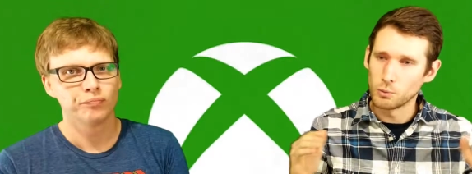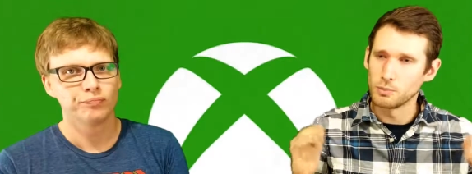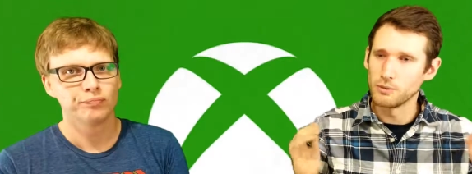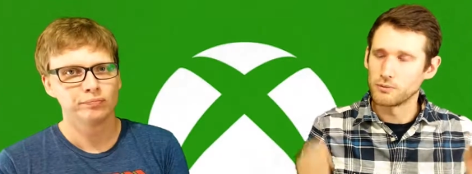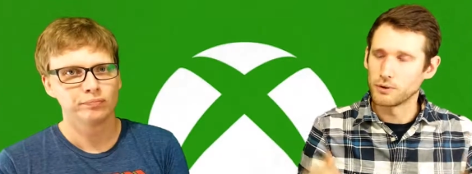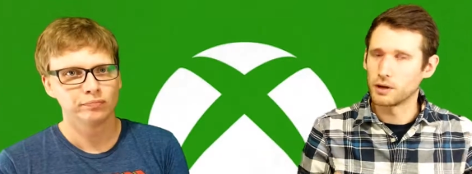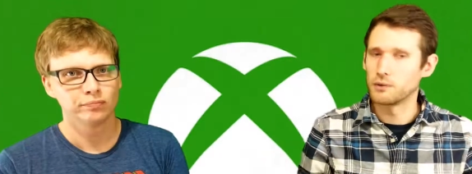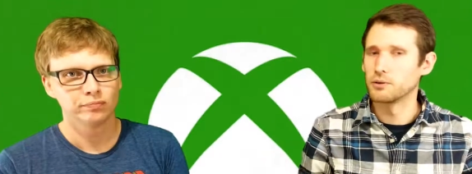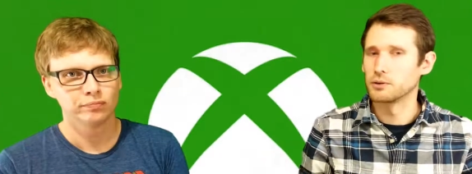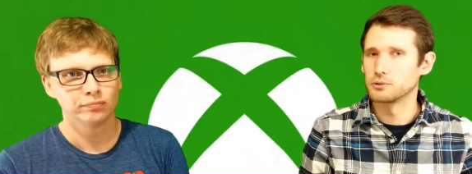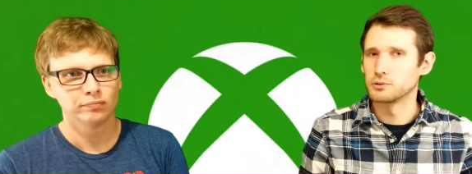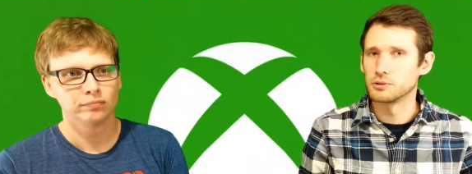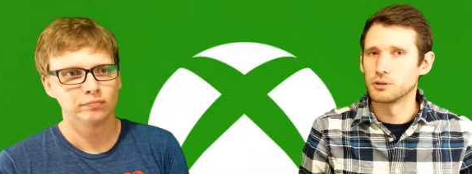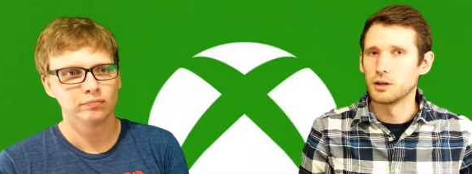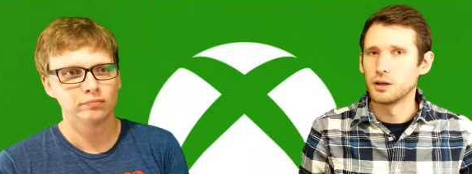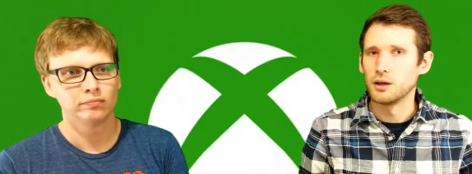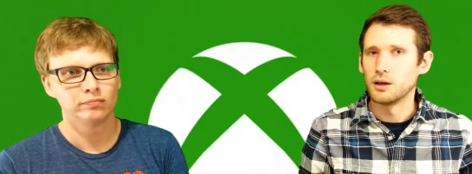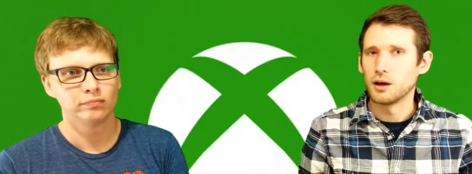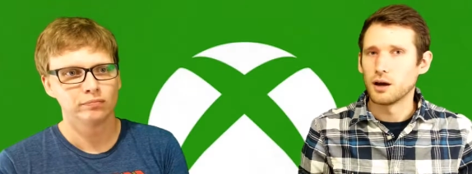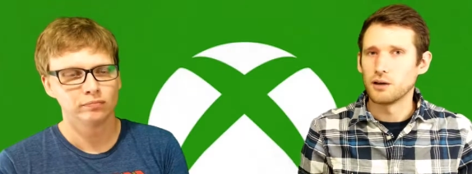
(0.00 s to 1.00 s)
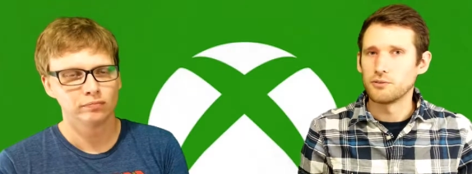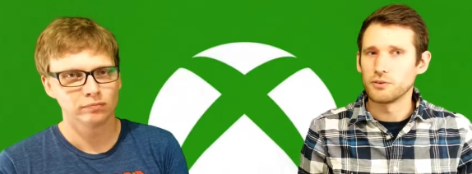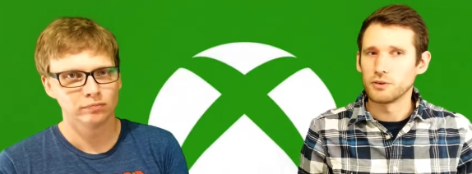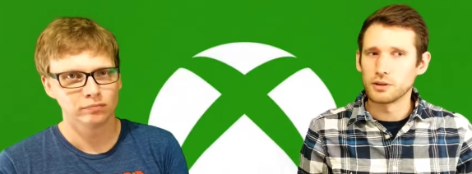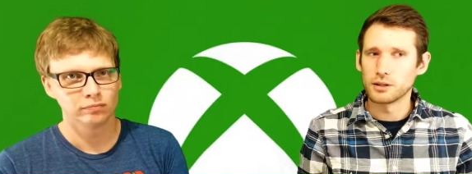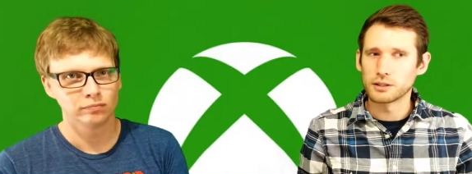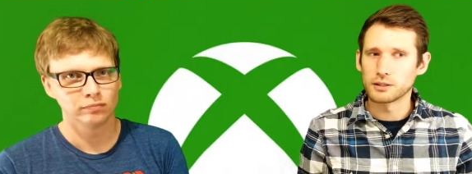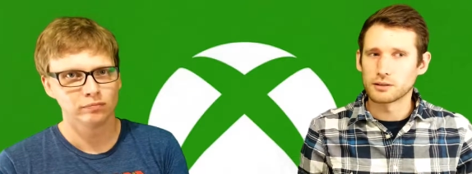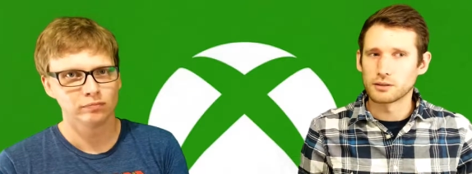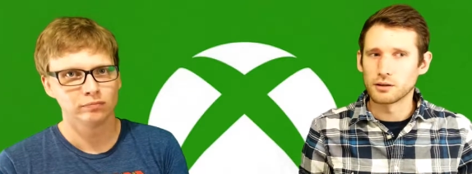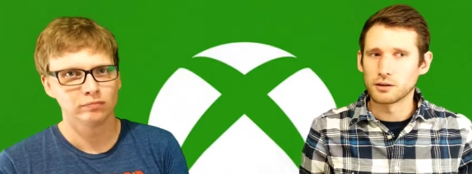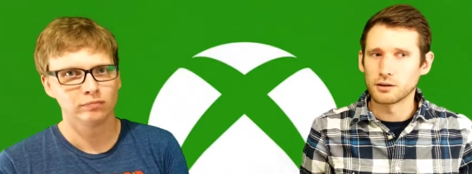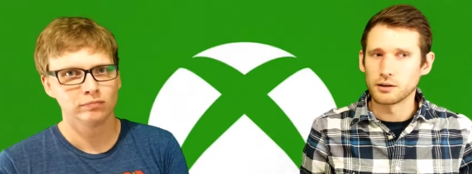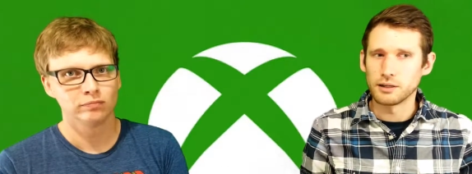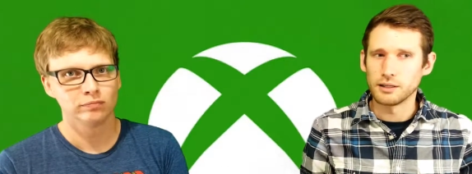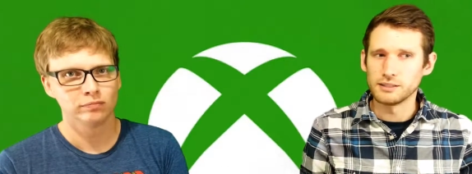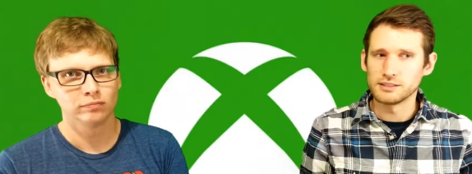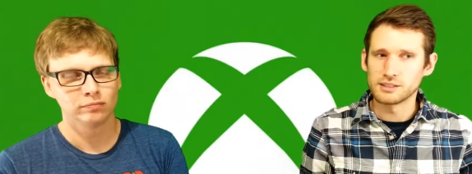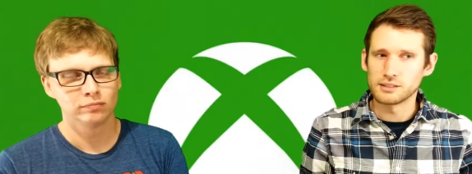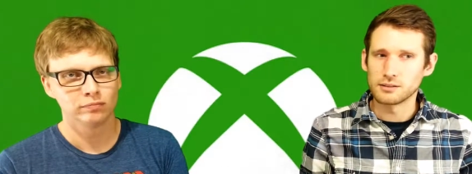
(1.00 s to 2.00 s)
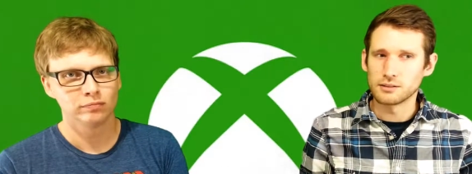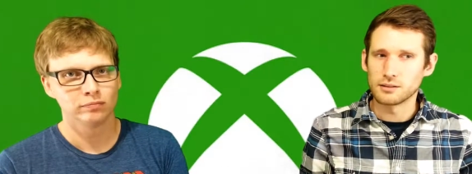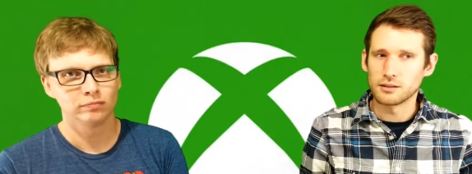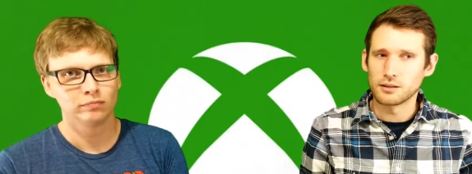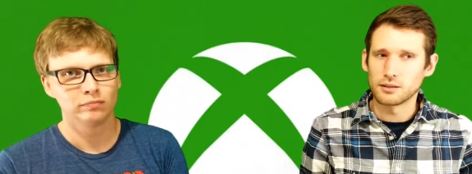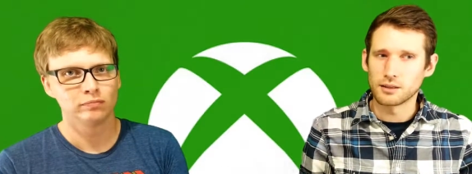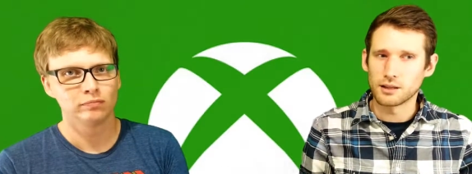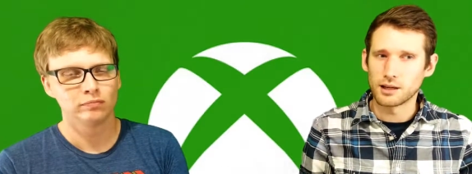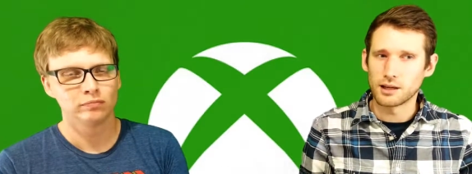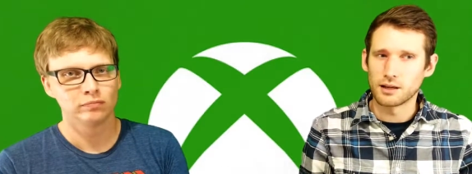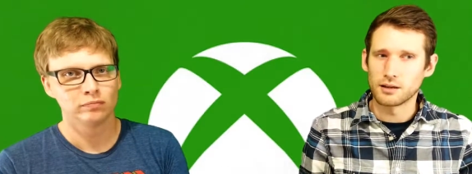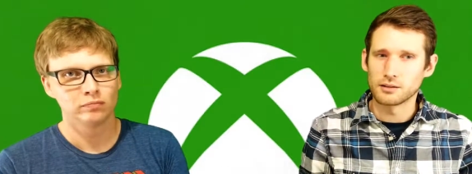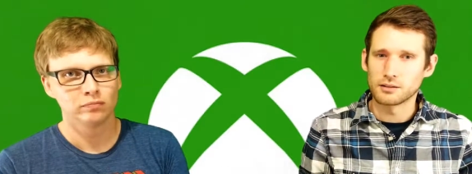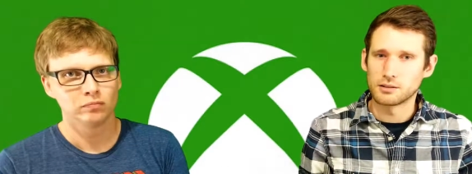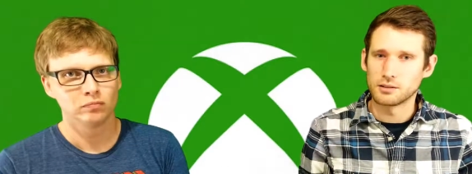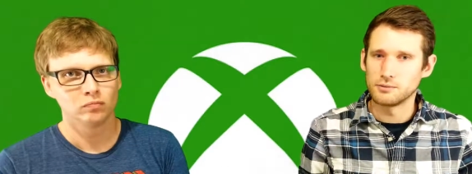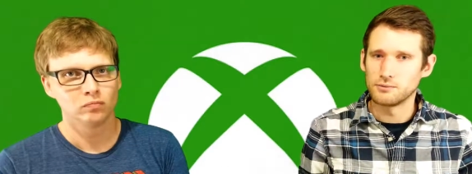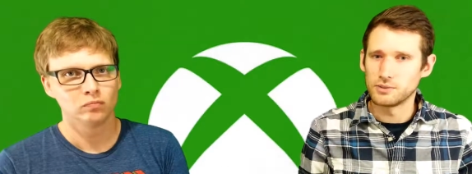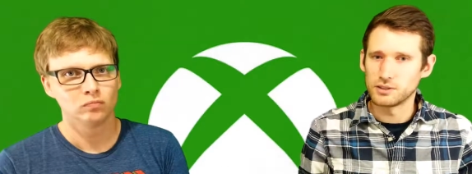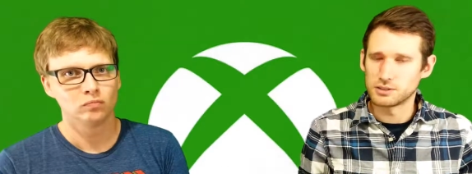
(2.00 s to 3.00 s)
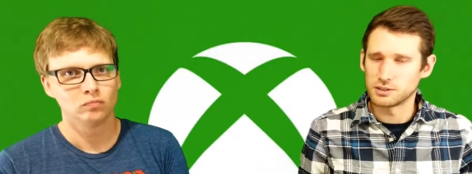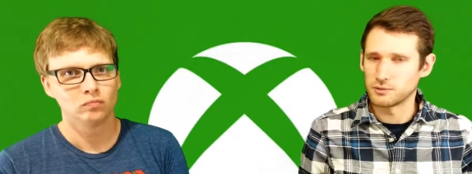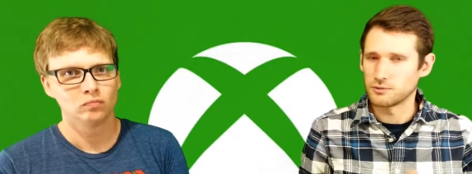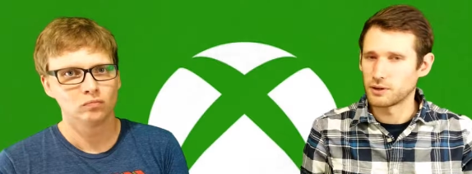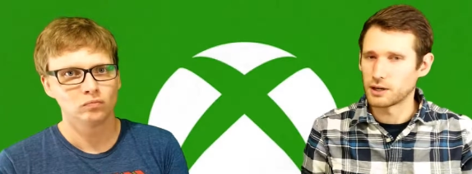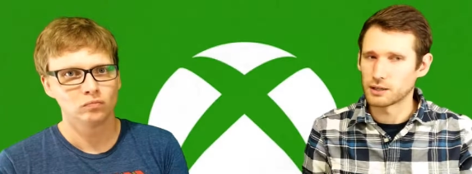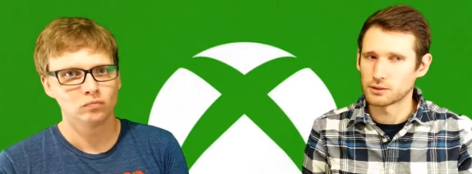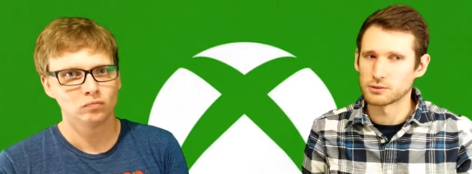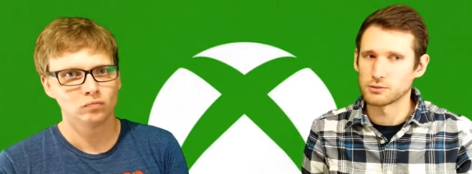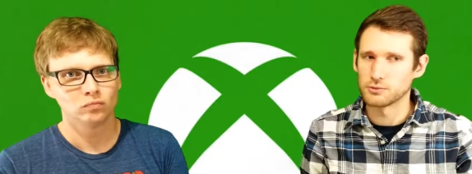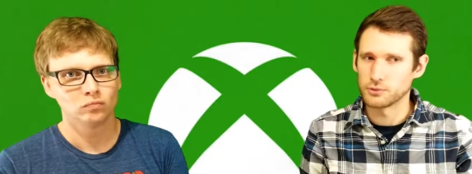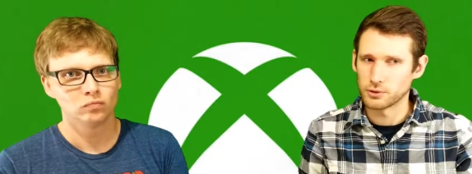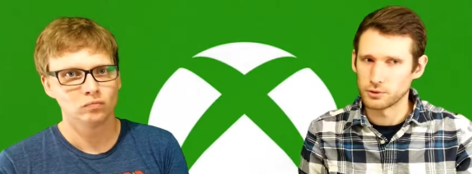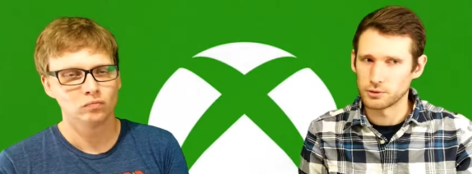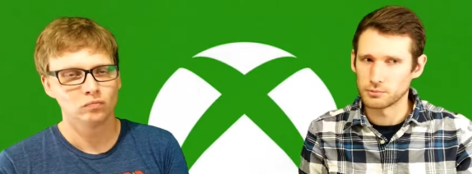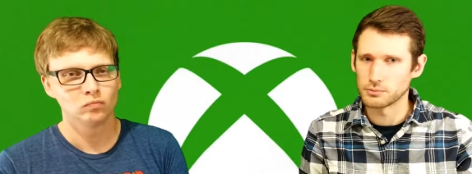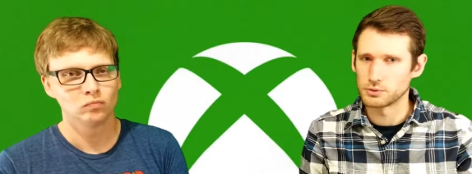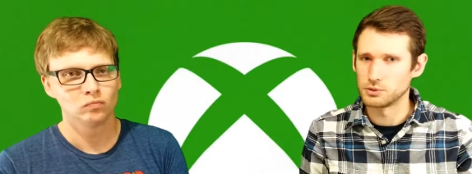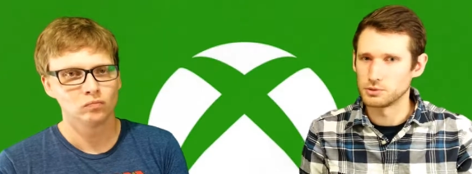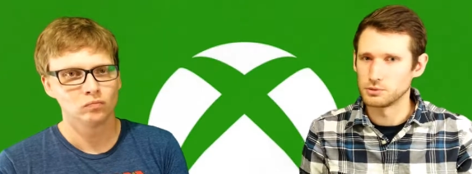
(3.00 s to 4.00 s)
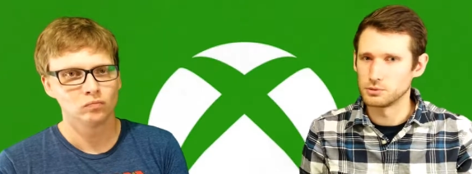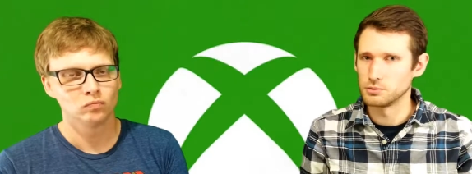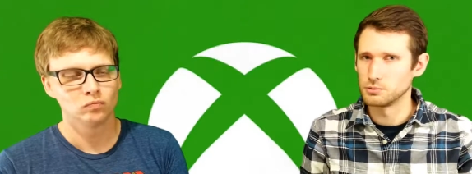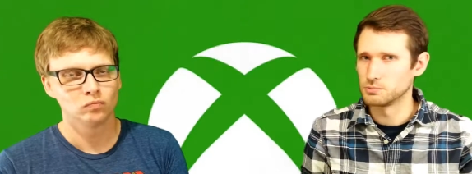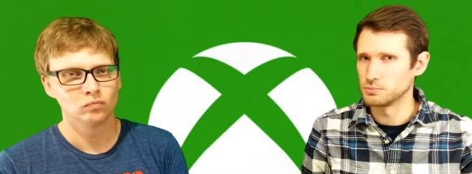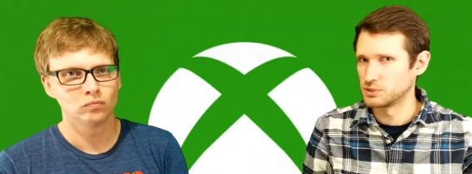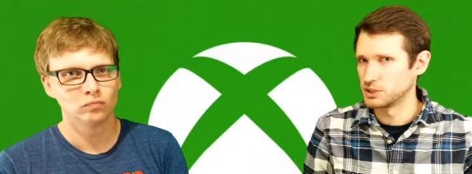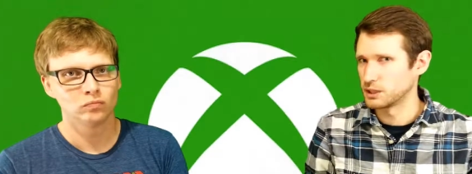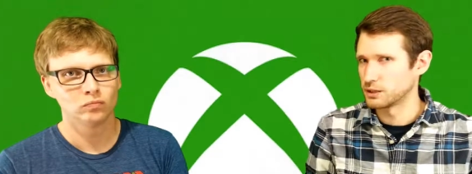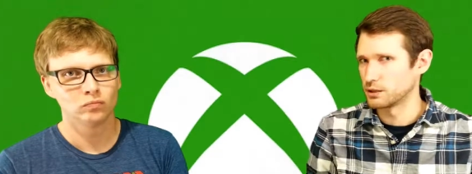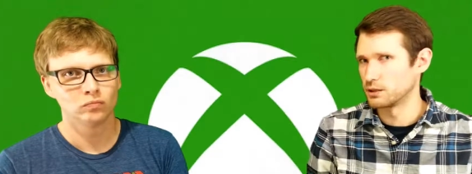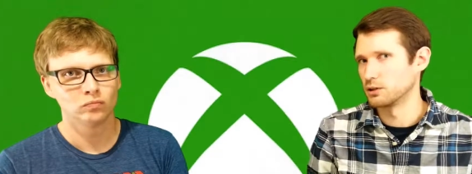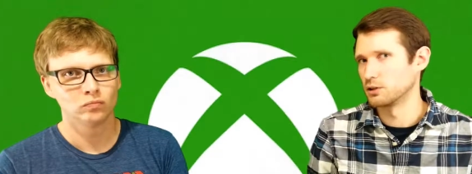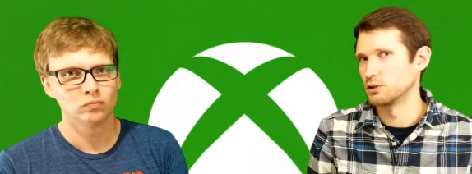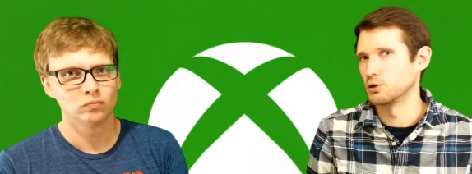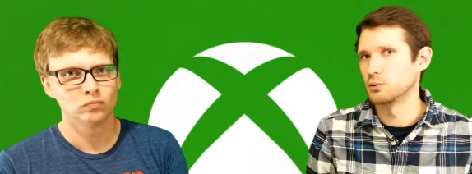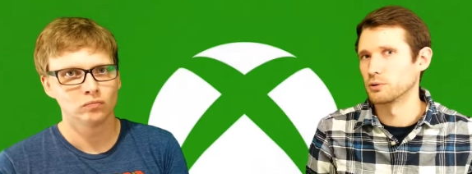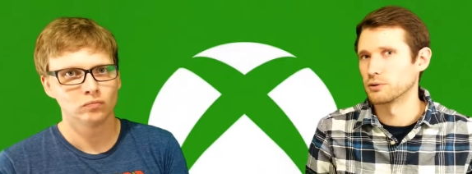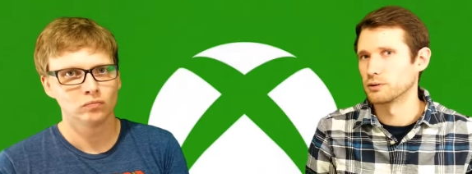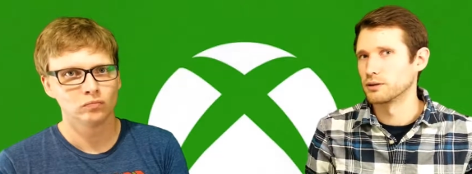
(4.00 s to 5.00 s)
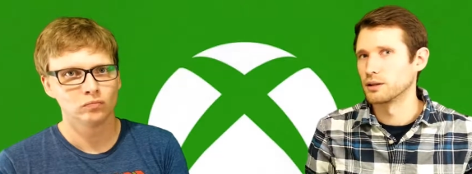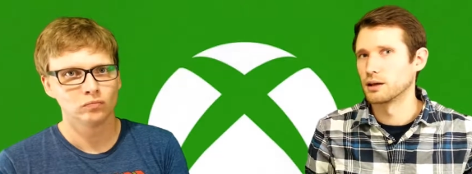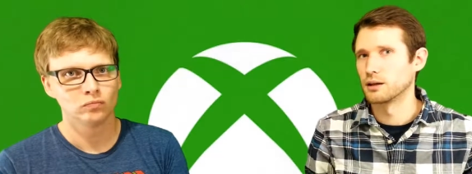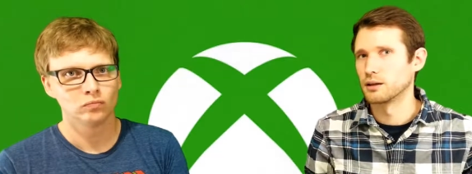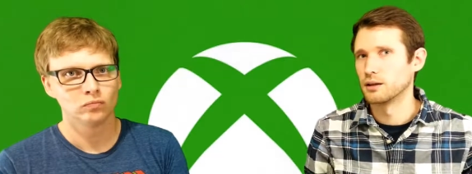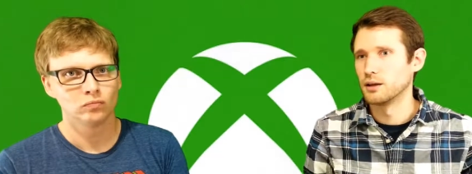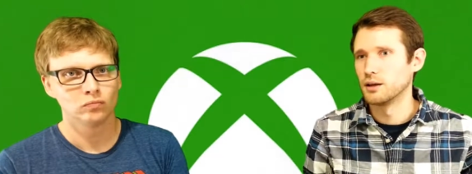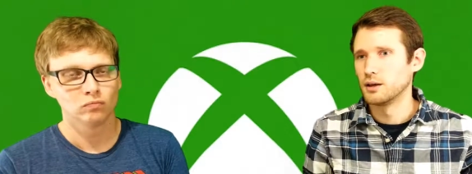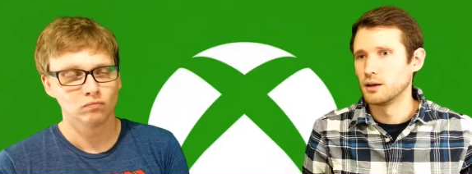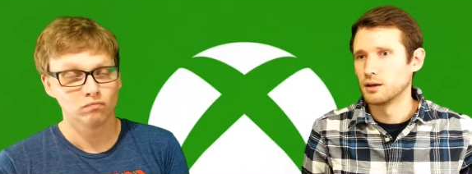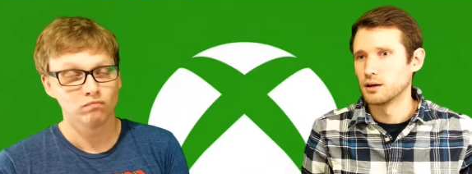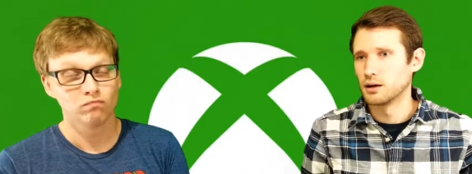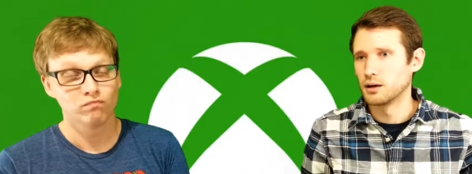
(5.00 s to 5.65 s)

Speaker 1: will be five hundred. I feel like there isn't that convincing factor for them to take it any lower than that.